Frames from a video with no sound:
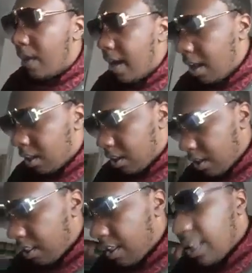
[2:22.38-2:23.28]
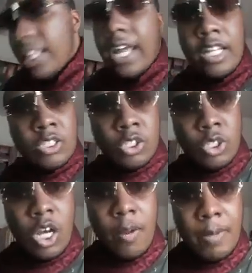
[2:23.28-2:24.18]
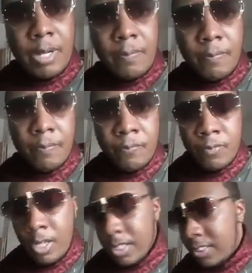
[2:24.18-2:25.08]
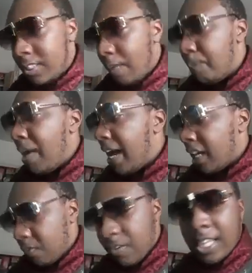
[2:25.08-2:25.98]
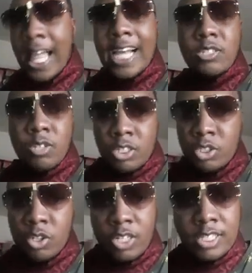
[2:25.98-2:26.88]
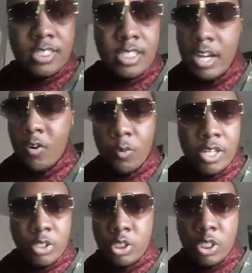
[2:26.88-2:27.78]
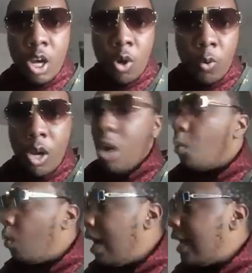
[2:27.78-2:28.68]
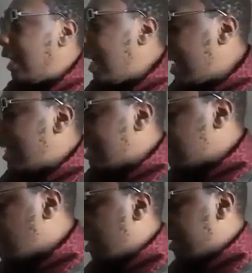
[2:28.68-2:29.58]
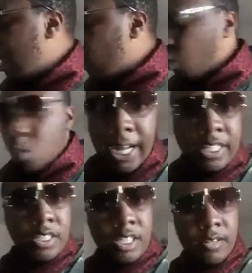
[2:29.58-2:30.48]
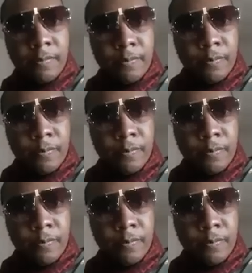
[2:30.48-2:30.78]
Well, ladies and gentlemen, sit back and relax because you're going to see a real show when it is done right.